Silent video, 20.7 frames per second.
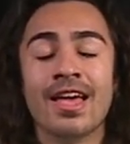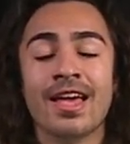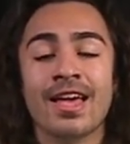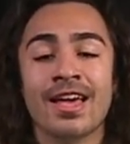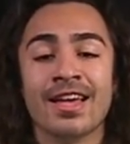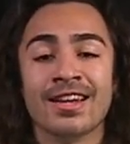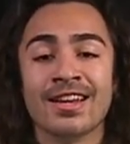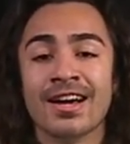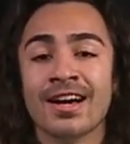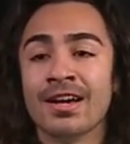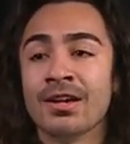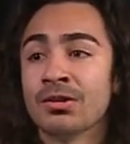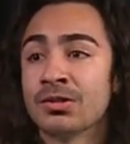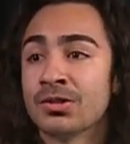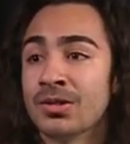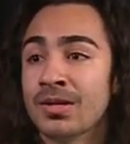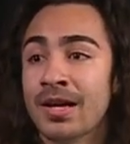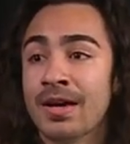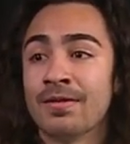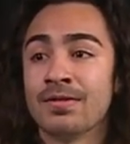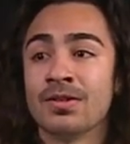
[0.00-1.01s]
and I
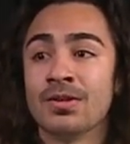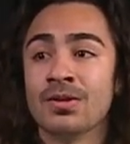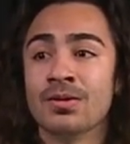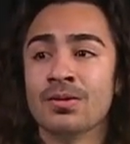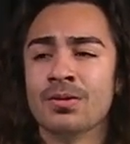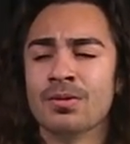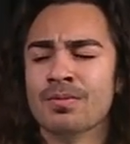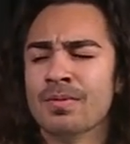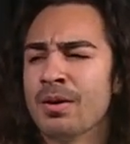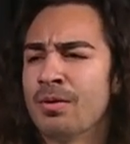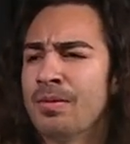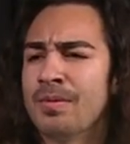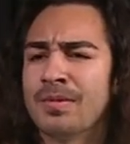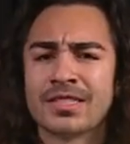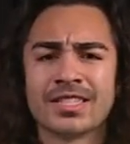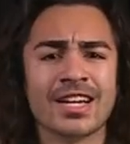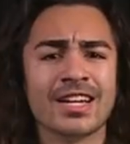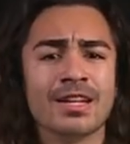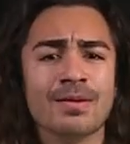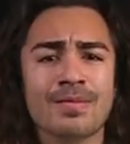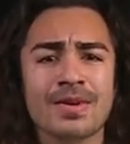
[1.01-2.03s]
also have to, my room is
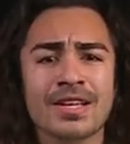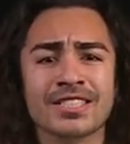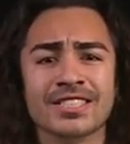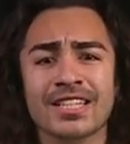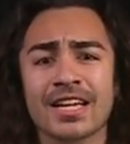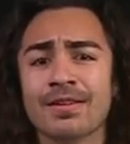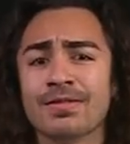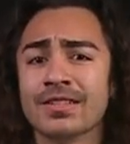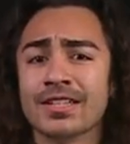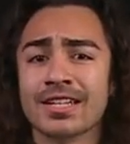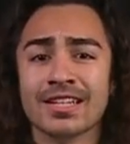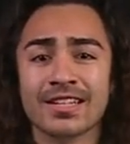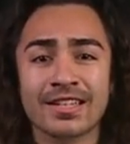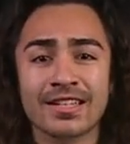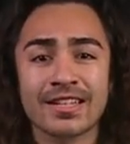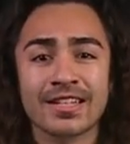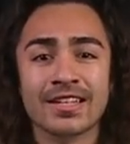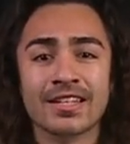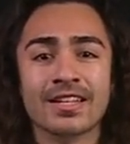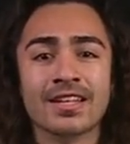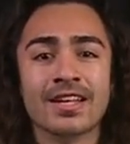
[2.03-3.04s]
kind of messy, I have to
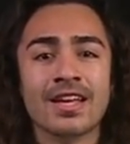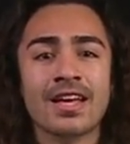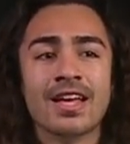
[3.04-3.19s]
clean it.